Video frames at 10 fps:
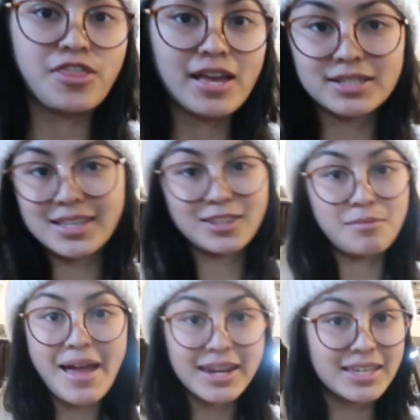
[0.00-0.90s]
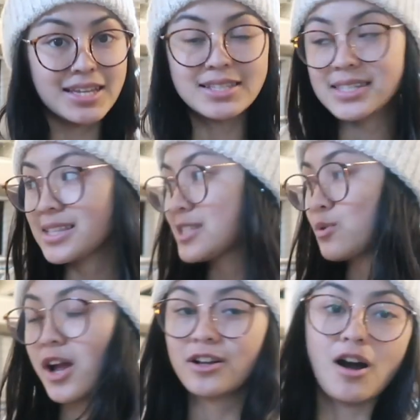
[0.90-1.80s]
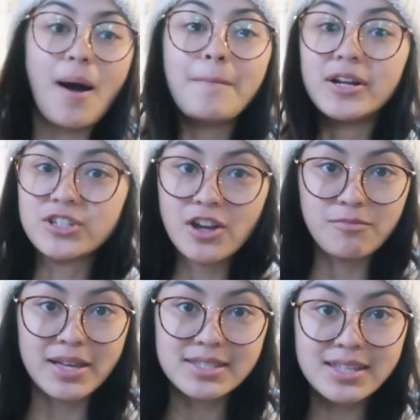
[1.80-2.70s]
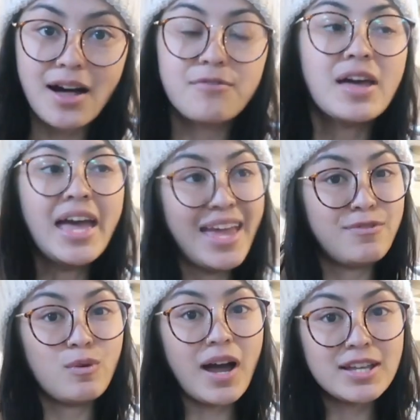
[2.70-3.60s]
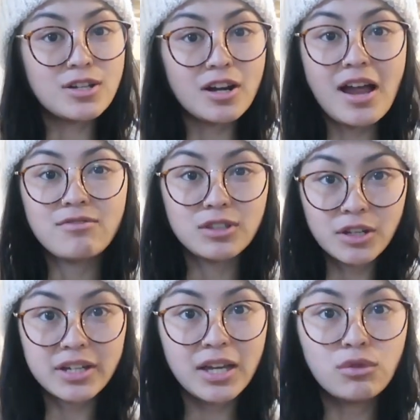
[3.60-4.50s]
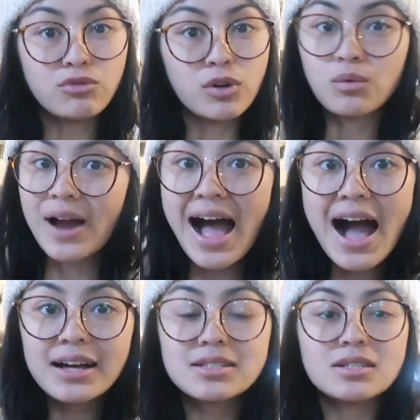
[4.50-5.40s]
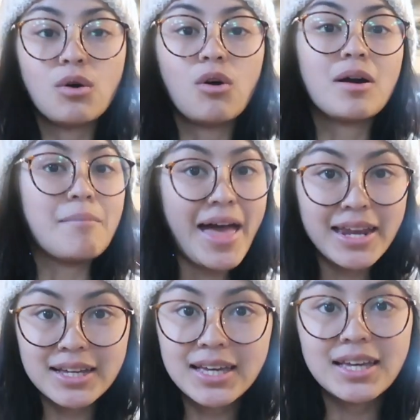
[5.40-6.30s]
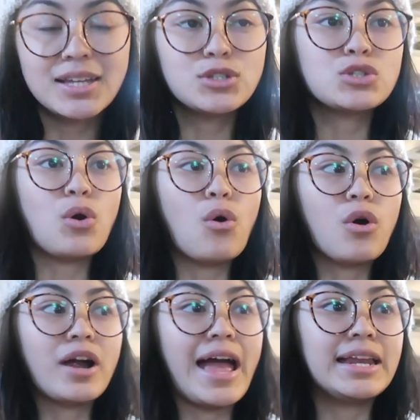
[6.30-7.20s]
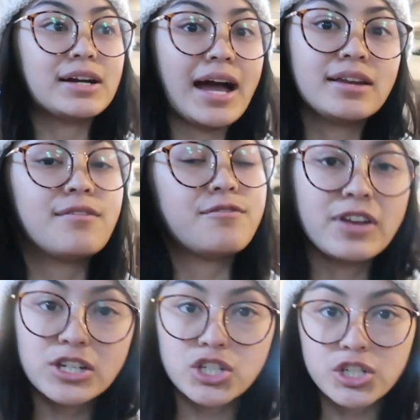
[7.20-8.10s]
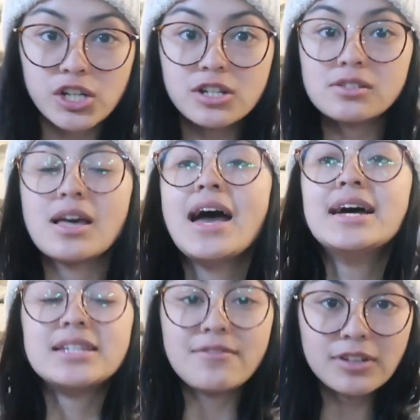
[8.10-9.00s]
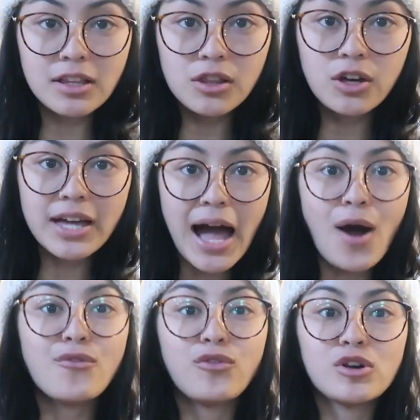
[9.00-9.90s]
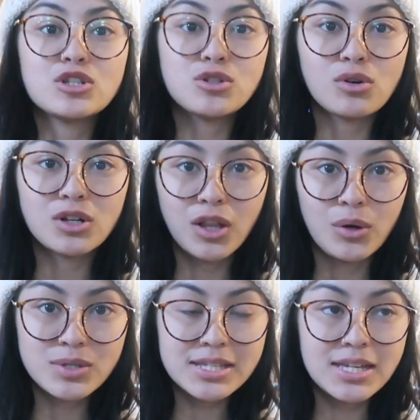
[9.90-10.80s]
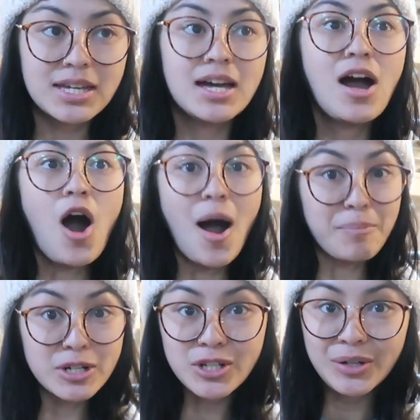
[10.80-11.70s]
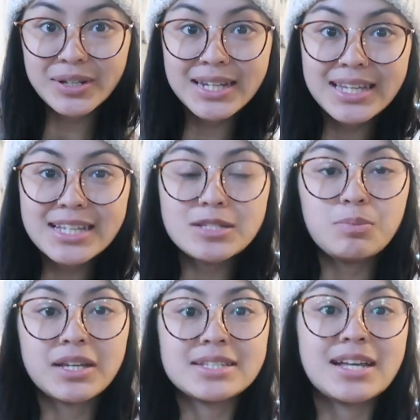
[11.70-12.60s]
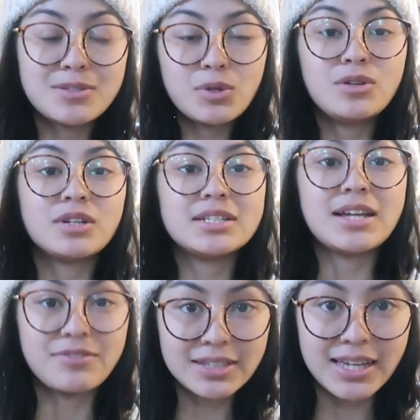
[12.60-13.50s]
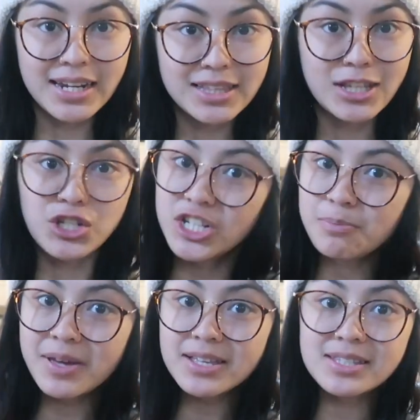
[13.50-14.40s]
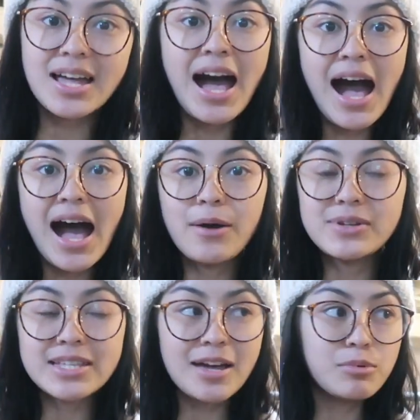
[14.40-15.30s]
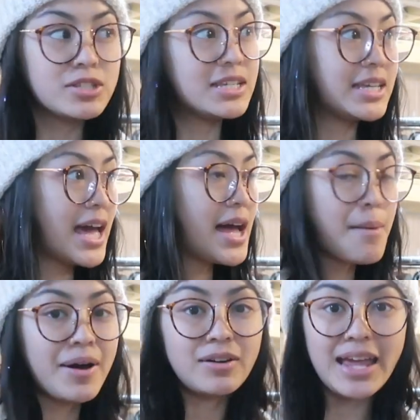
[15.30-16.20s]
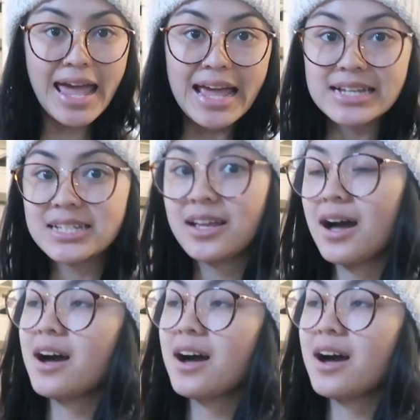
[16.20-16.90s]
things like their mannequins, and that's where I got a bunch of my stuff. If you guys are ever looking for racks or mannequins or any kind of fixtures, definitely look out for store closing opportunities, because that's where you can definitely get it the cheapest. I was able to get about eight